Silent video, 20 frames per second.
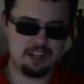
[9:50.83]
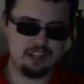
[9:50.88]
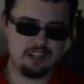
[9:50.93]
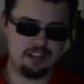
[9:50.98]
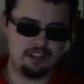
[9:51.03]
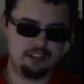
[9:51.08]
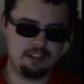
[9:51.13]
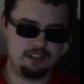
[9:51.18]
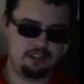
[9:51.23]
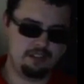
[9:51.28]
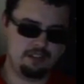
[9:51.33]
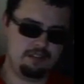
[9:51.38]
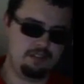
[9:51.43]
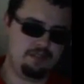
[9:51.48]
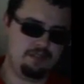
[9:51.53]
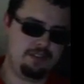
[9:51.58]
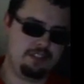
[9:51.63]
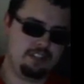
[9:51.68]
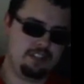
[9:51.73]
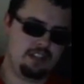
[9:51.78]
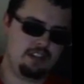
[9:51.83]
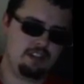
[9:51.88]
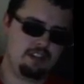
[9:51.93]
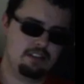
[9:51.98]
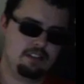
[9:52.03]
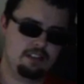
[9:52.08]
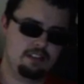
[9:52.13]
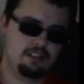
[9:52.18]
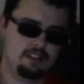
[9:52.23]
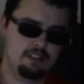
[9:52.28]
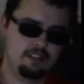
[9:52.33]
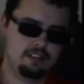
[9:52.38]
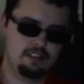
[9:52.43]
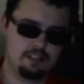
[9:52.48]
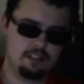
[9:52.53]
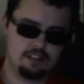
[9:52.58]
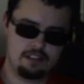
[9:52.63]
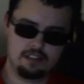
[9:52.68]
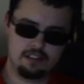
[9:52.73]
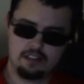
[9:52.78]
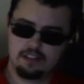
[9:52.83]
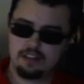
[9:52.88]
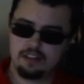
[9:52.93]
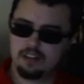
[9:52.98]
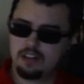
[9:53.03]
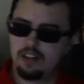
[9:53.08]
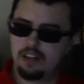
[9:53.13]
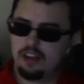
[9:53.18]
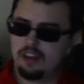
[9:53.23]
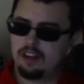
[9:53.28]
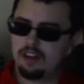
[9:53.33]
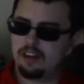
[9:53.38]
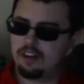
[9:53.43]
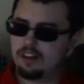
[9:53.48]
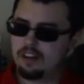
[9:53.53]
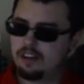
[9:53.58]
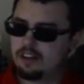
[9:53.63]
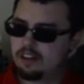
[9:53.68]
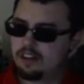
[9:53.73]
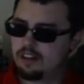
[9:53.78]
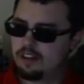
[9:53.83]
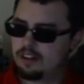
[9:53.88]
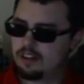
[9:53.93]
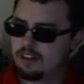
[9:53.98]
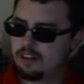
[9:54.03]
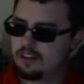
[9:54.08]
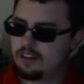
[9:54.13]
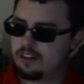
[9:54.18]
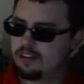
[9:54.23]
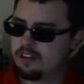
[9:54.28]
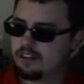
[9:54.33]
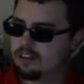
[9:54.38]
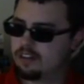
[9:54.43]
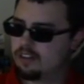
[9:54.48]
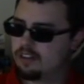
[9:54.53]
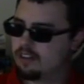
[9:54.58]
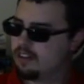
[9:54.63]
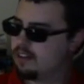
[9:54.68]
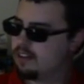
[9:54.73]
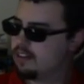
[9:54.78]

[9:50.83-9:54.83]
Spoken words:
This person isn't speaking.